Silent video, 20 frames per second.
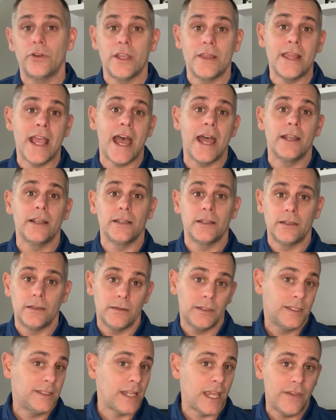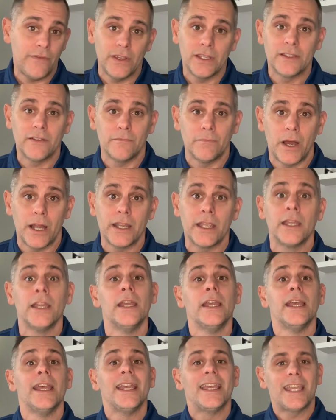And that savings of money
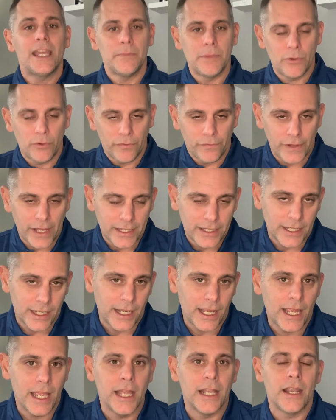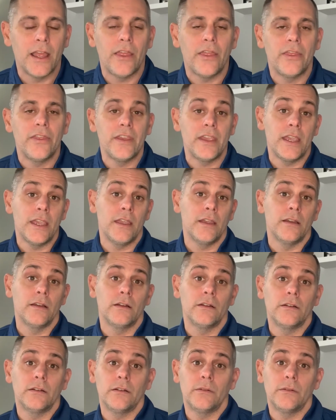can be reflected in the